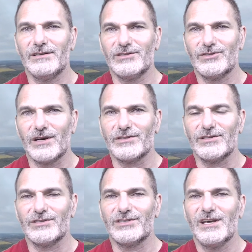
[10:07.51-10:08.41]

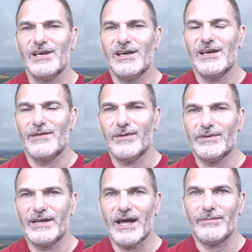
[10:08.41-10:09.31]
instructors and
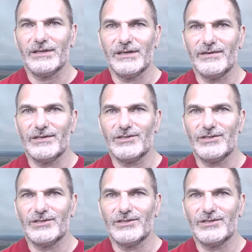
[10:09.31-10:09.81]
people that I believe in.